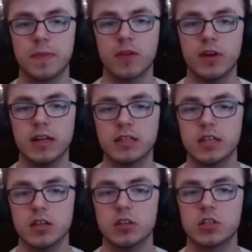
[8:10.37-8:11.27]
Right,
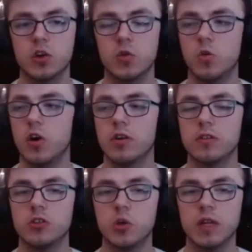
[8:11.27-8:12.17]
so on
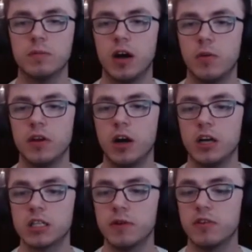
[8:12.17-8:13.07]
the dual wield bar, we got our
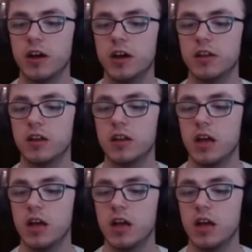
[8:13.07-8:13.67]
Spirit Guardian.